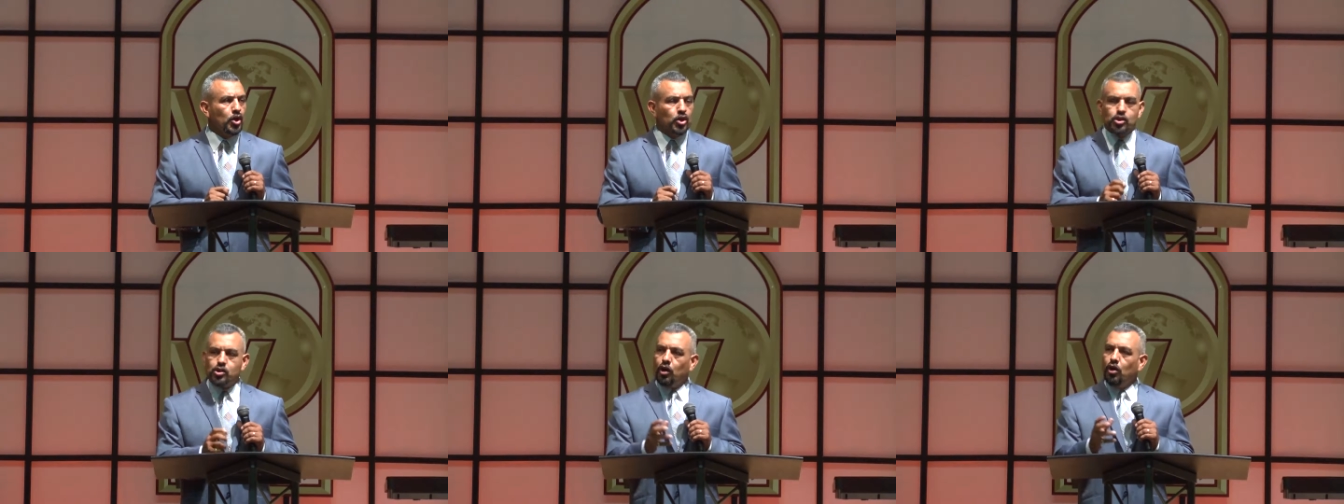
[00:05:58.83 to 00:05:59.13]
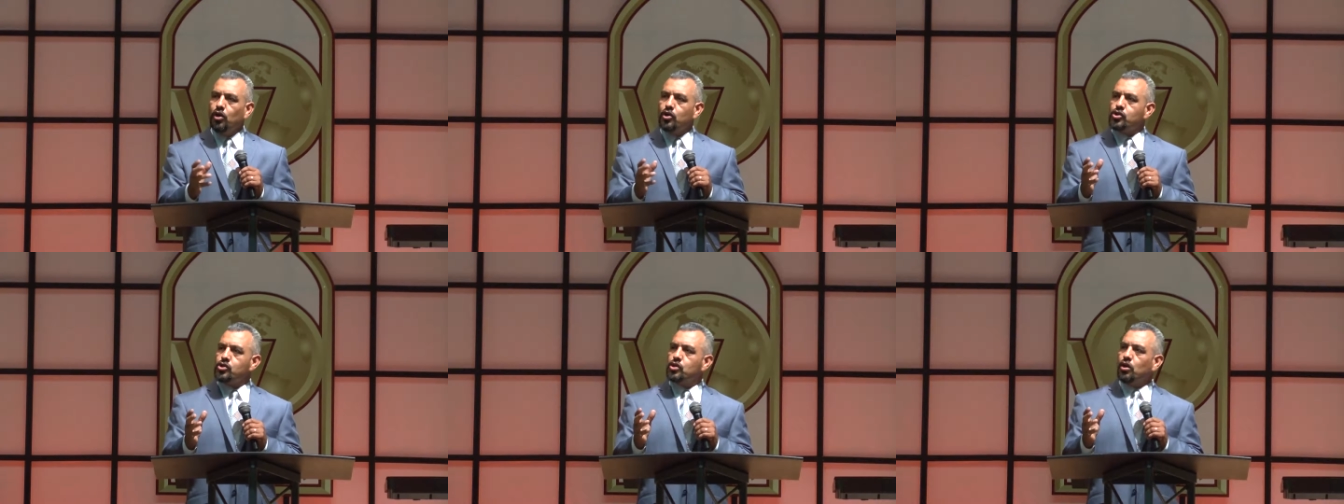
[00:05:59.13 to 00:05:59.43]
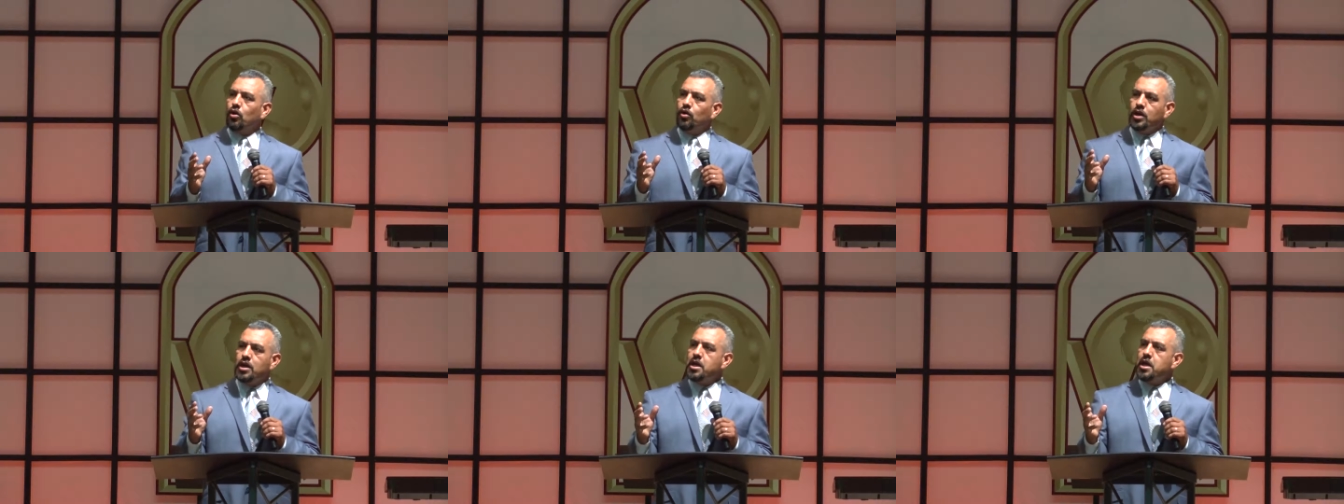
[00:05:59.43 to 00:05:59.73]
So,
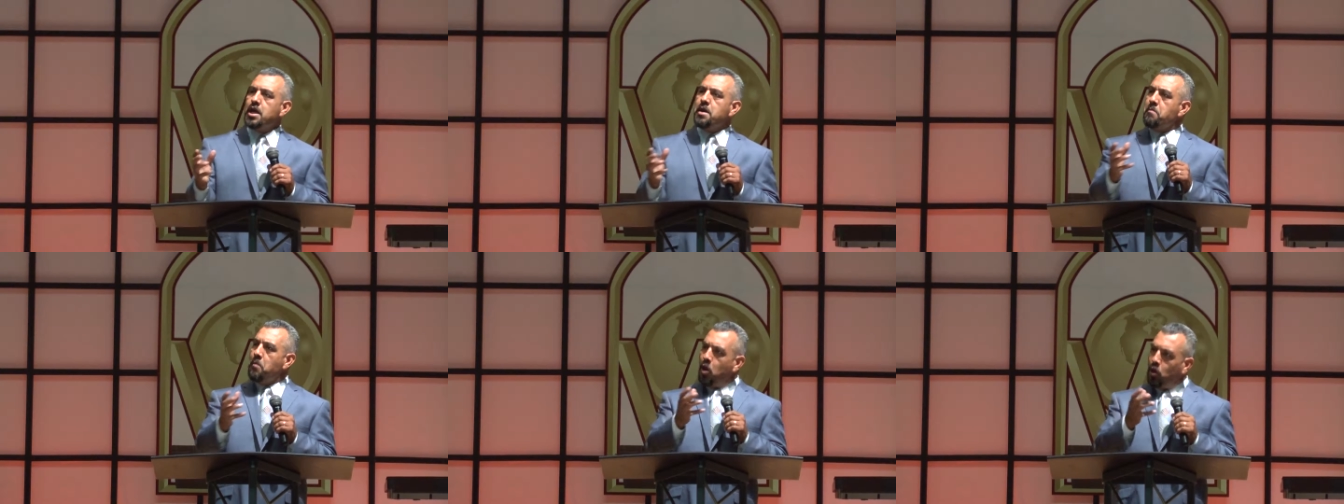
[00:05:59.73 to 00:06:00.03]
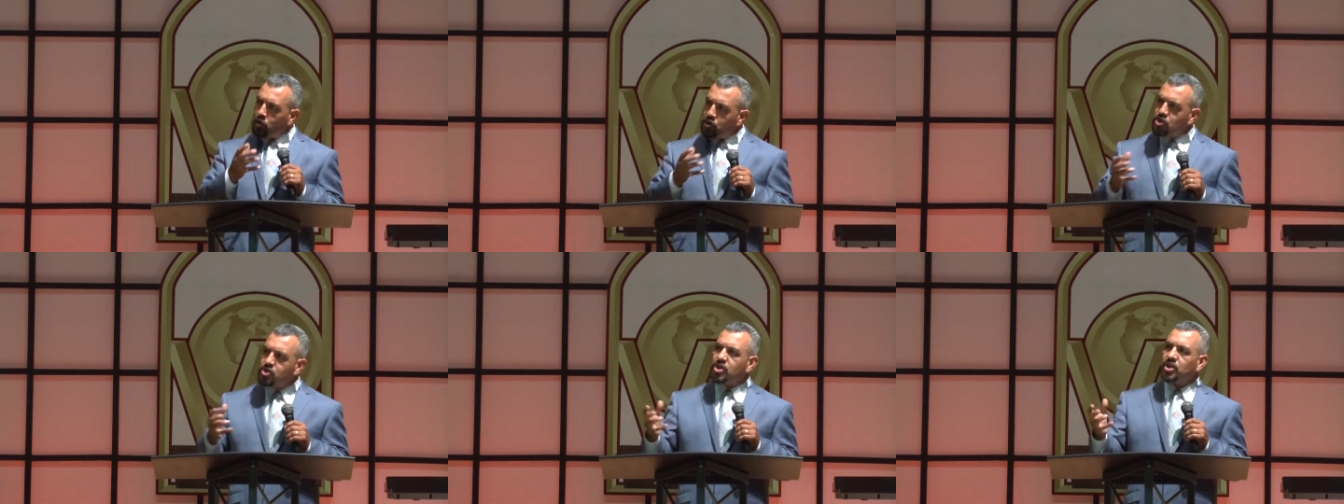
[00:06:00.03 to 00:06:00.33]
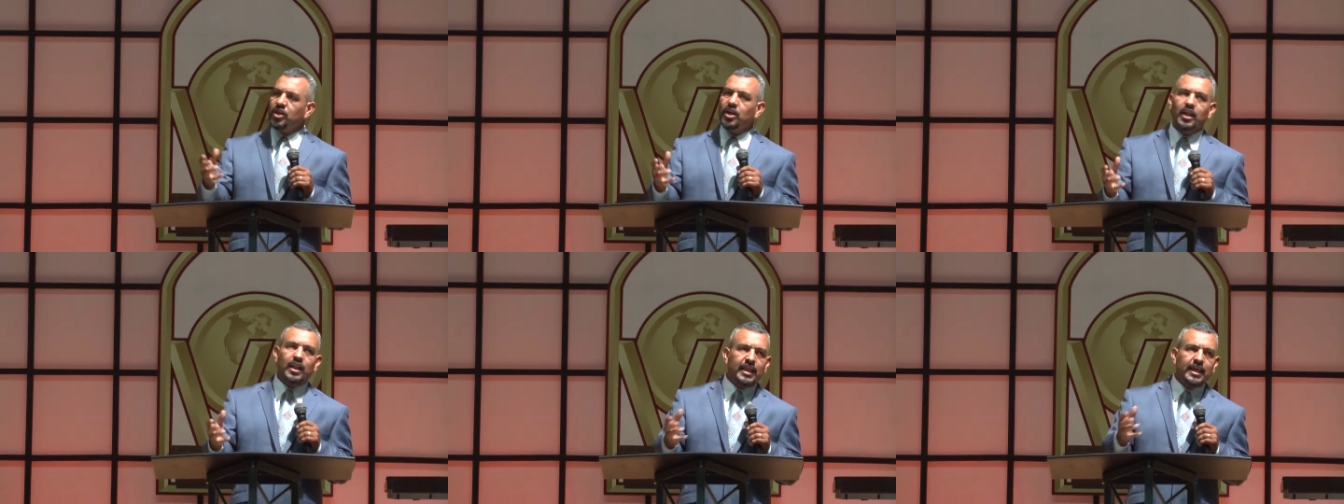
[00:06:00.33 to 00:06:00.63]
so
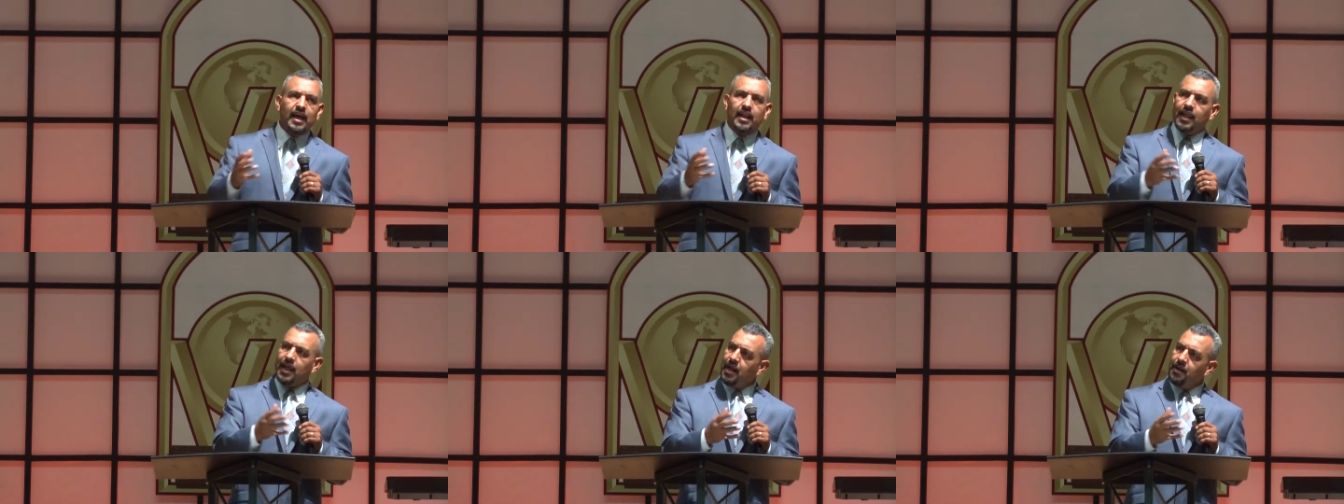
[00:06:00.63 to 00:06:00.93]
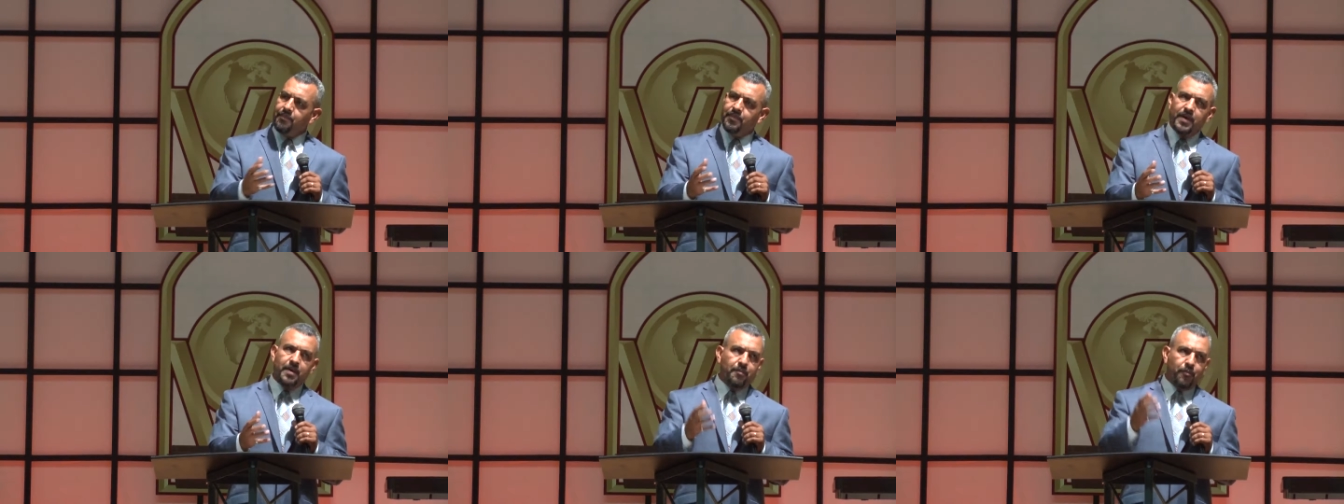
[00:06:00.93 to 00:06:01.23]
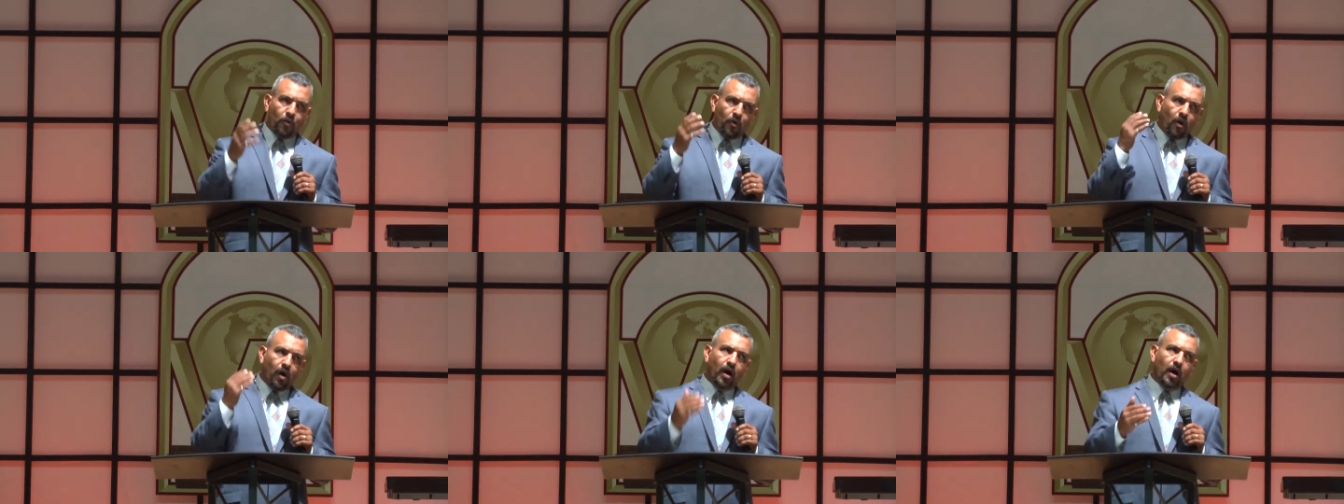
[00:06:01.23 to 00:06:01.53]
emotionally, a lot of
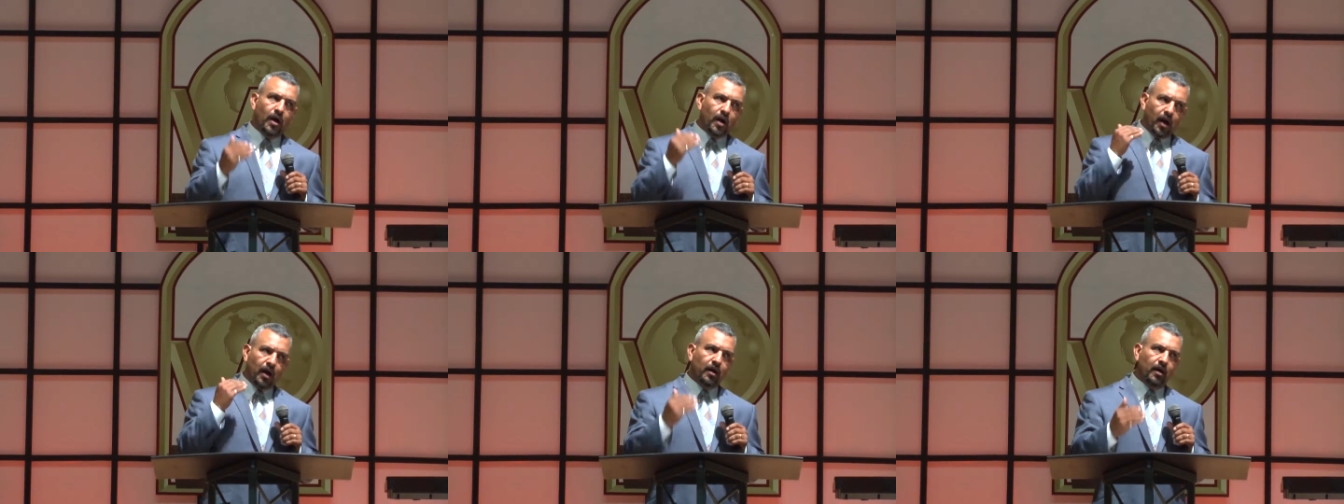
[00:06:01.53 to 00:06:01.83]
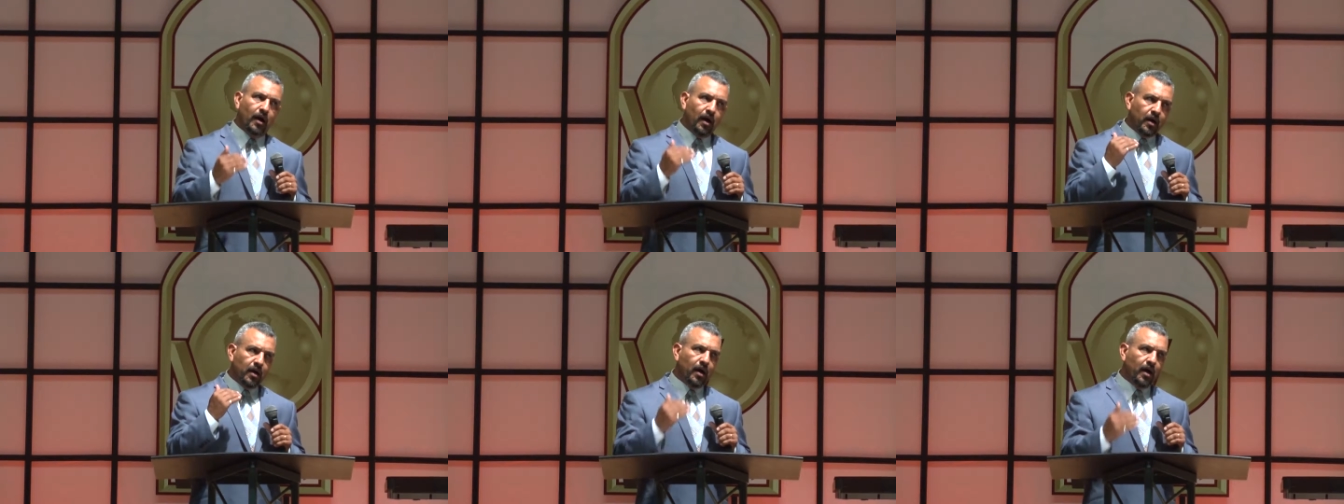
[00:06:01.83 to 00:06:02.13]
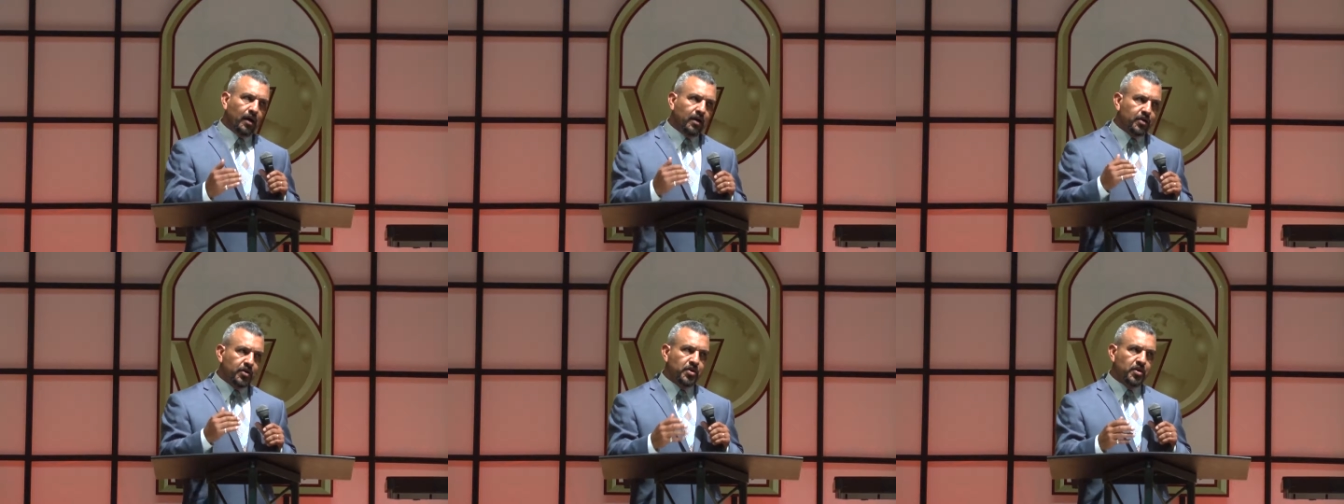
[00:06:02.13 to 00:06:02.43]
people are, are, are,
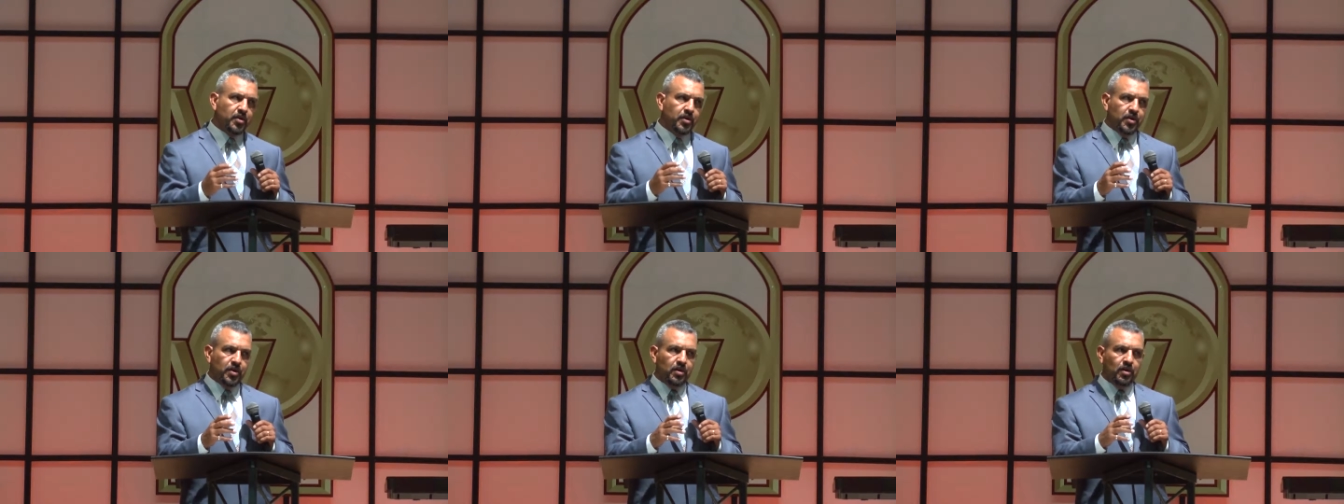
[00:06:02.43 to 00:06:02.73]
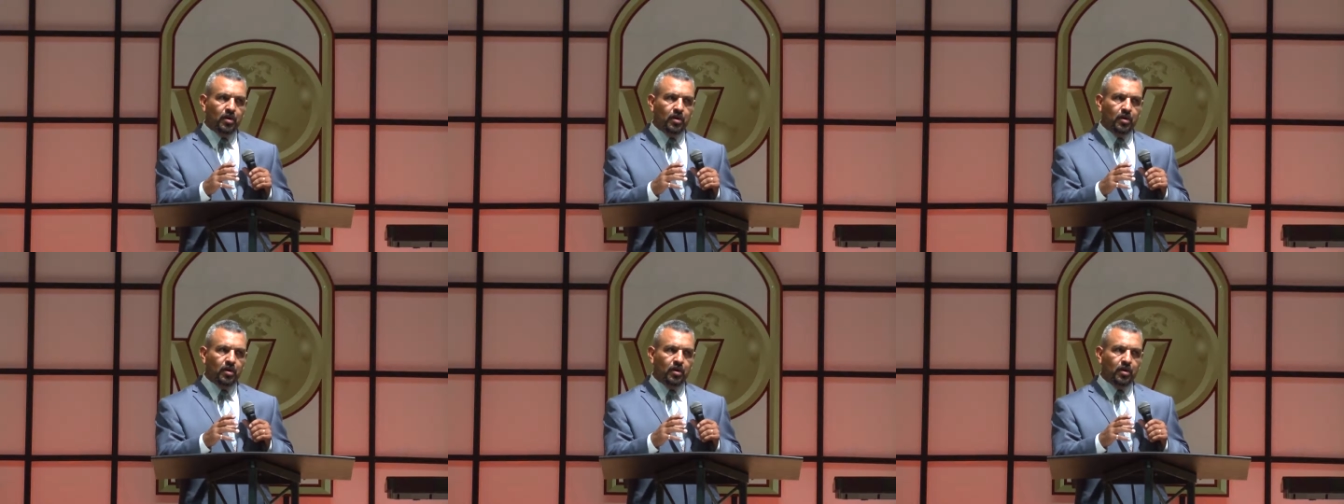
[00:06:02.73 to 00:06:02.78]
are you